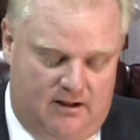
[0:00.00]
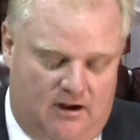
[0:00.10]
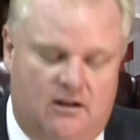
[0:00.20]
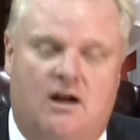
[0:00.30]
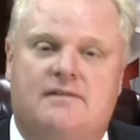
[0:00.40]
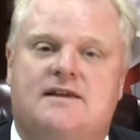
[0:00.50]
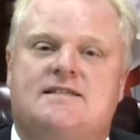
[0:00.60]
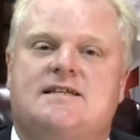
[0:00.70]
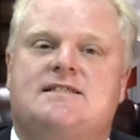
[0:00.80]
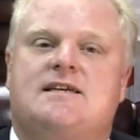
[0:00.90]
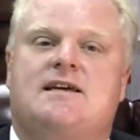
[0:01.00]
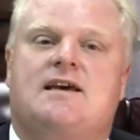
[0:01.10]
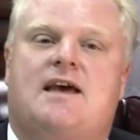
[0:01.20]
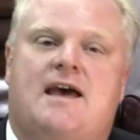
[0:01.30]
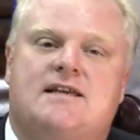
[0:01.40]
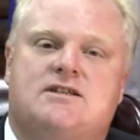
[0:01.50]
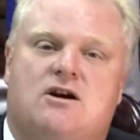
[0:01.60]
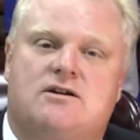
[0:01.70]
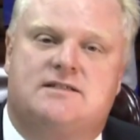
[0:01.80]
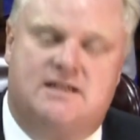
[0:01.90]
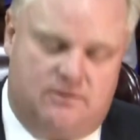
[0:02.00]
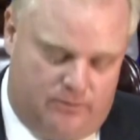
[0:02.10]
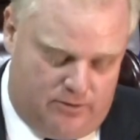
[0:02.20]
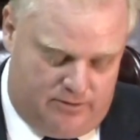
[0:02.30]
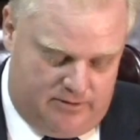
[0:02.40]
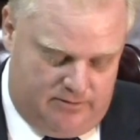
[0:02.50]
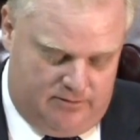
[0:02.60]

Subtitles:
along the existing SRT route.